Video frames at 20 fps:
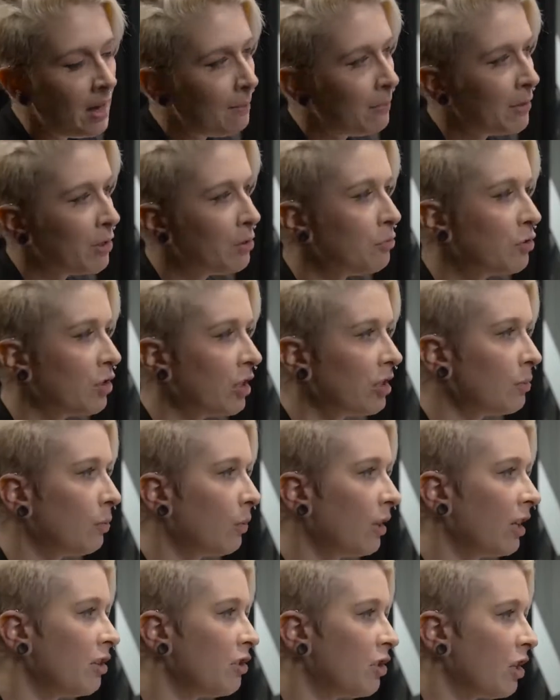but you just
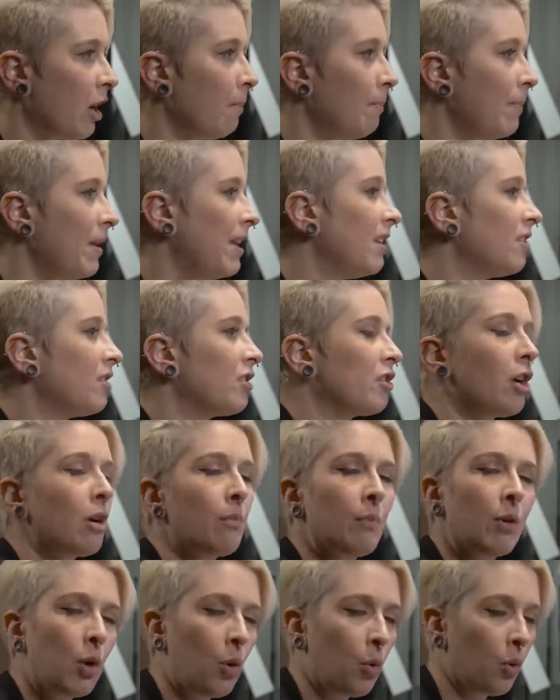want to jump in and start
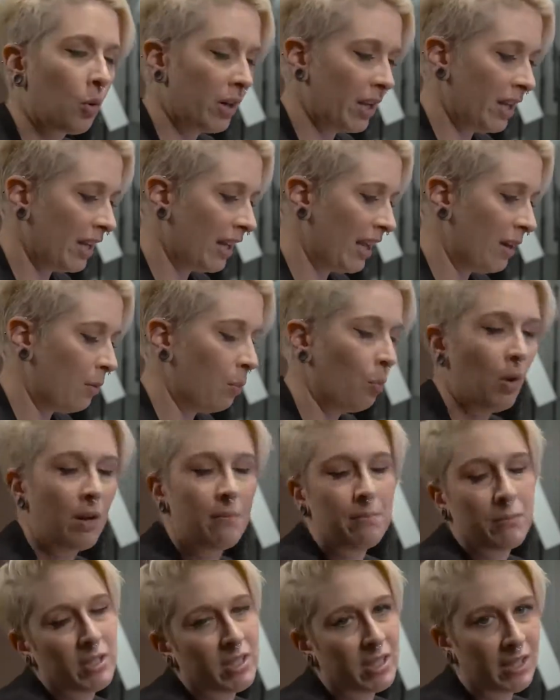recording in
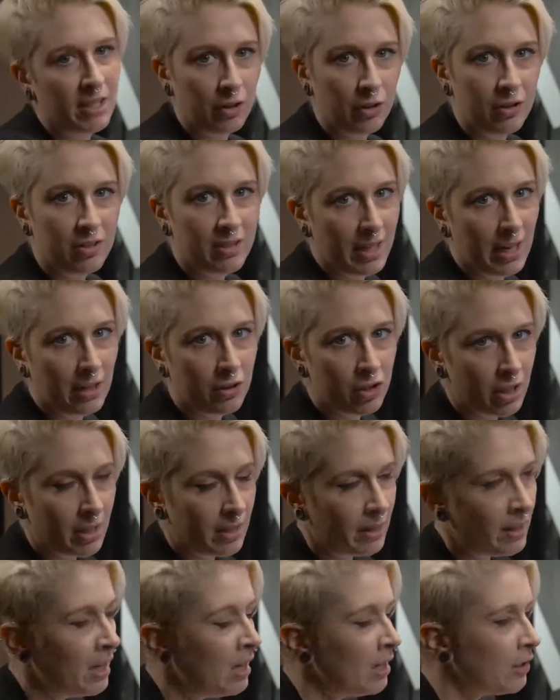one particular section.